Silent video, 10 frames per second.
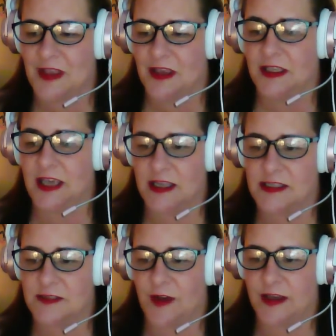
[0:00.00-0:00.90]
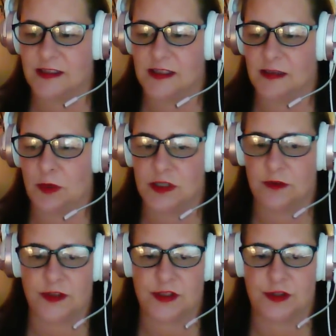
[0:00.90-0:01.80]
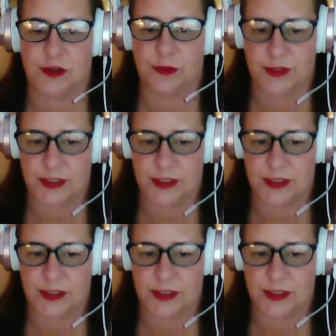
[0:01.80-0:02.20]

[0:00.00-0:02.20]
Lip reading: Yes, feisty. Most of us do see